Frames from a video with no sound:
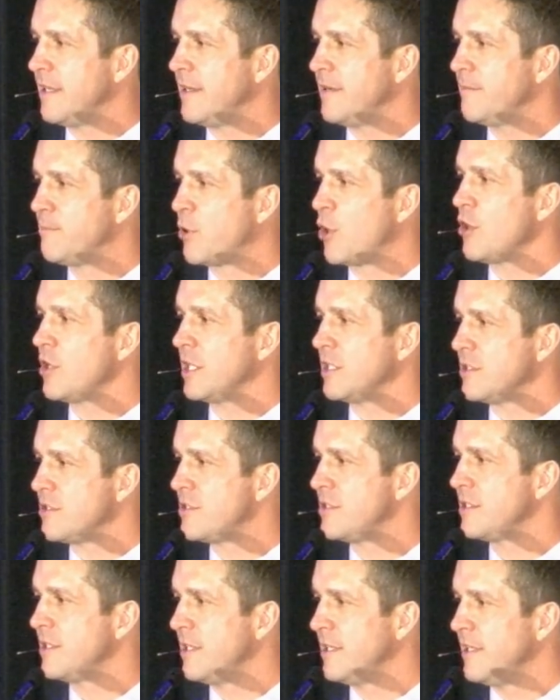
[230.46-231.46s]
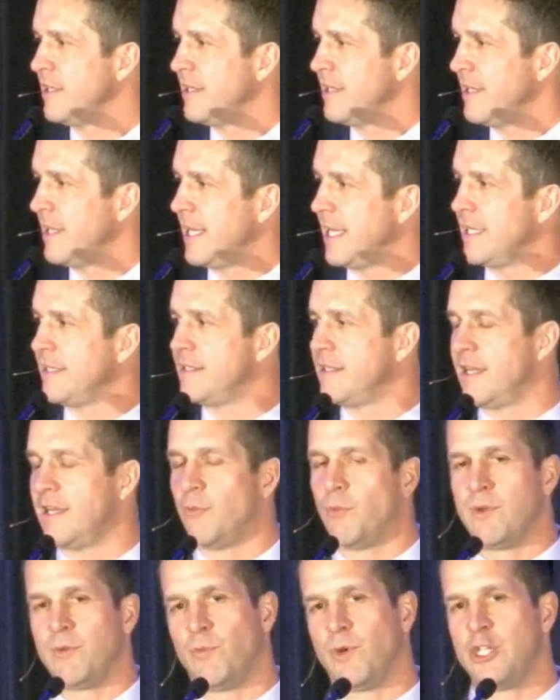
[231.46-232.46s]
Perkins. And
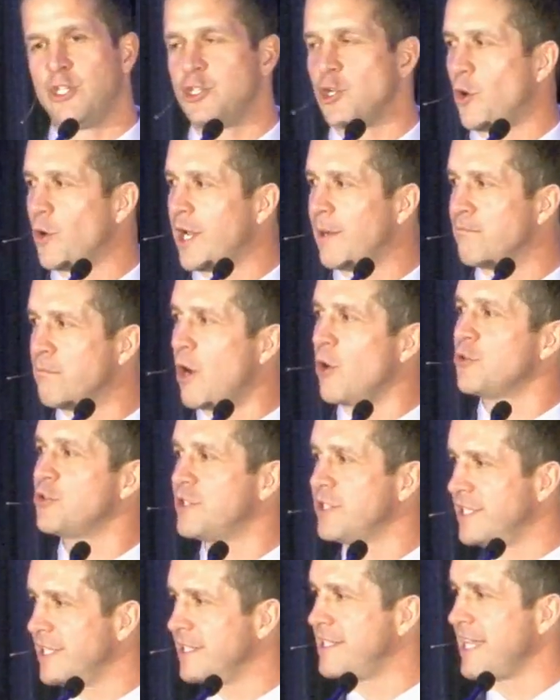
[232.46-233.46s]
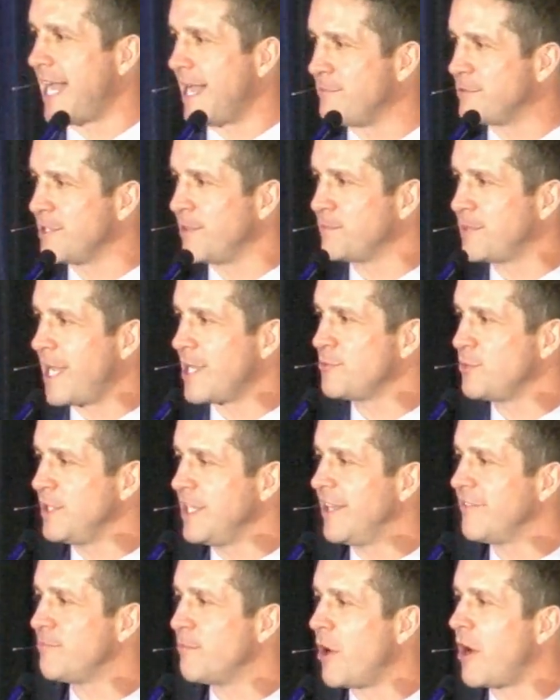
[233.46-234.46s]
we showed up most of the time. Sometimes we
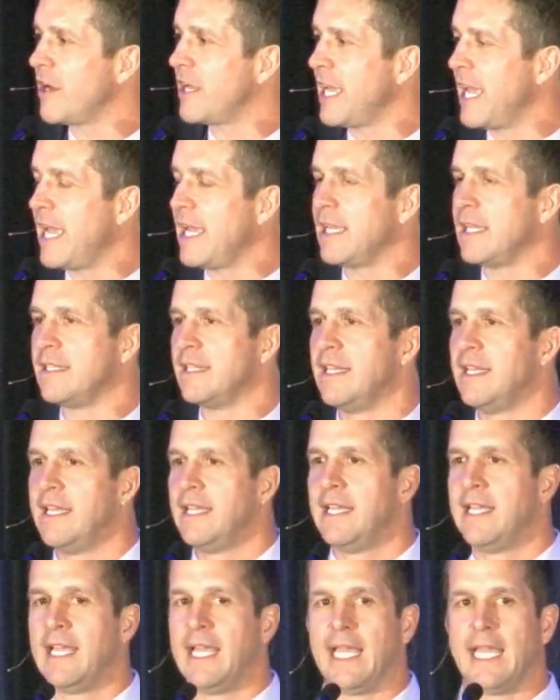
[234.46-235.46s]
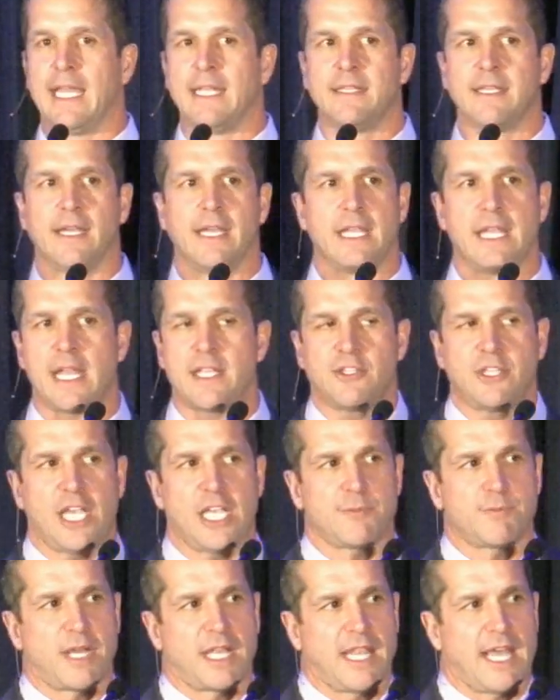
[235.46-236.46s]
left Mark hanging. And that
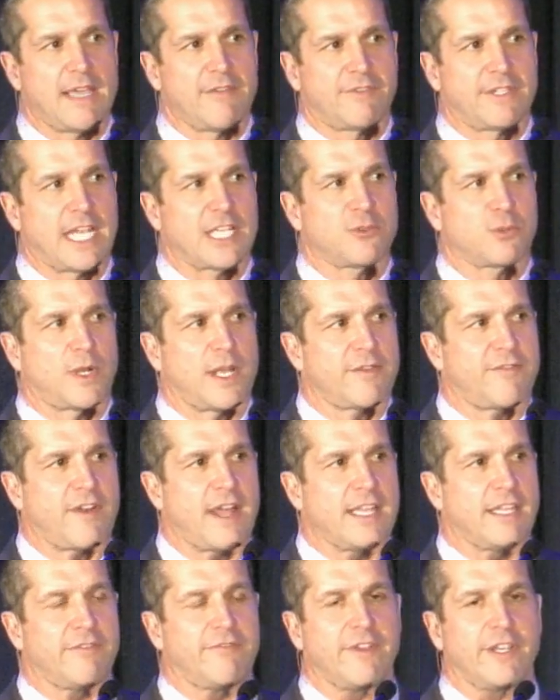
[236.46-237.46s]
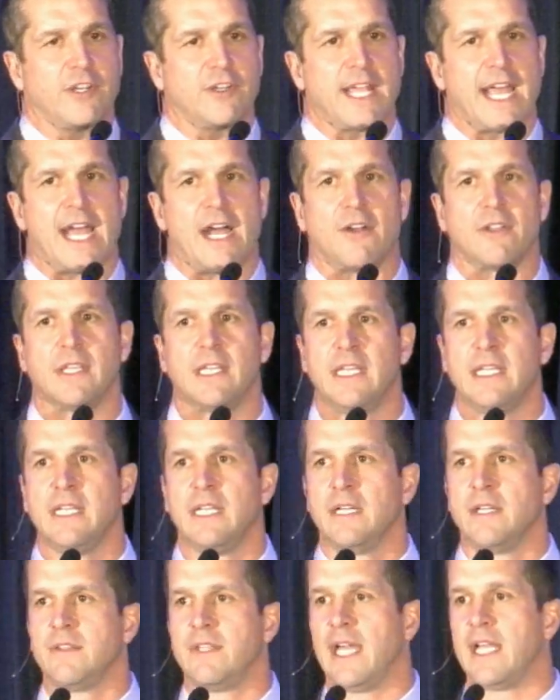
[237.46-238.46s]
changed my life. And that's when I finally figured out
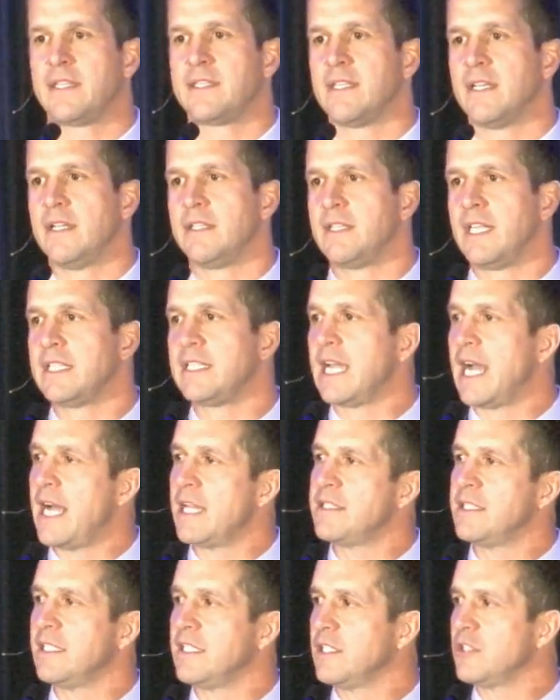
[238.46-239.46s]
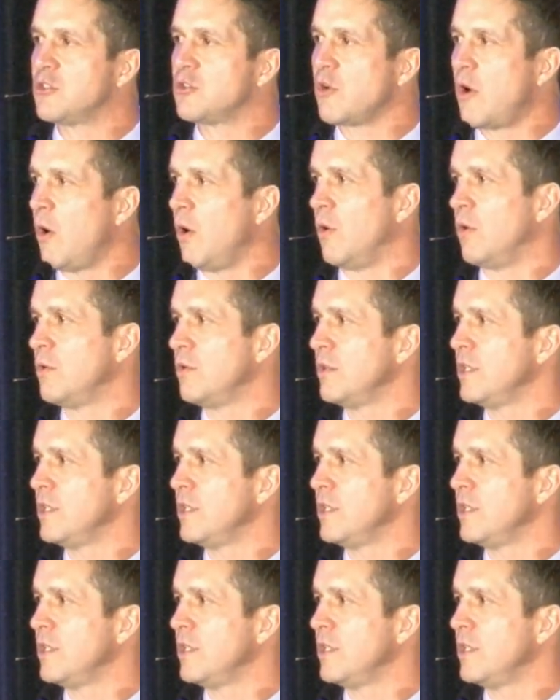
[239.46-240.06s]
that God's in control.